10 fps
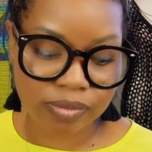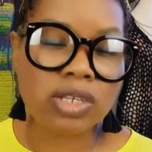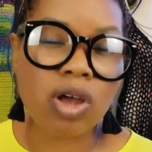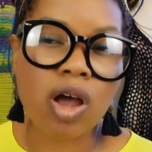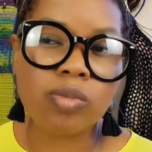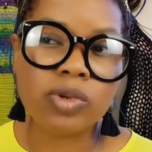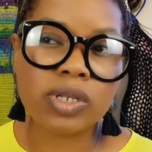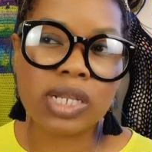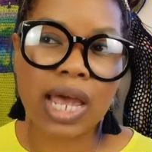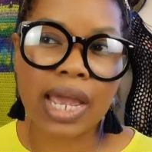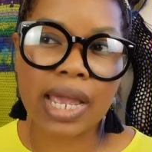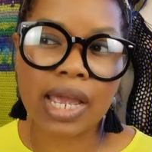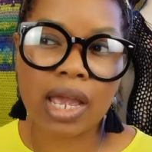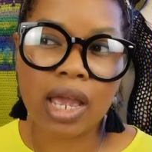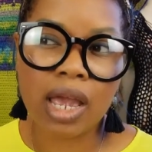It's almost
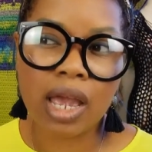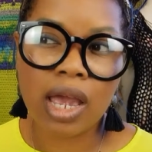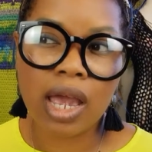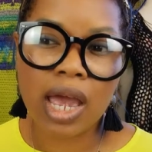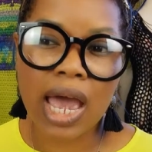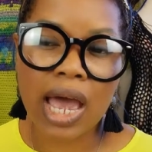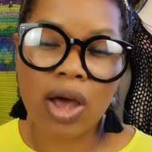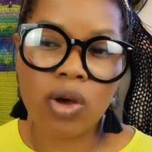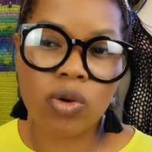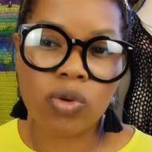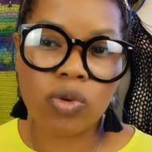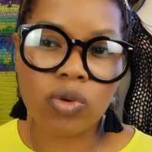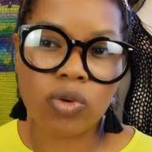like how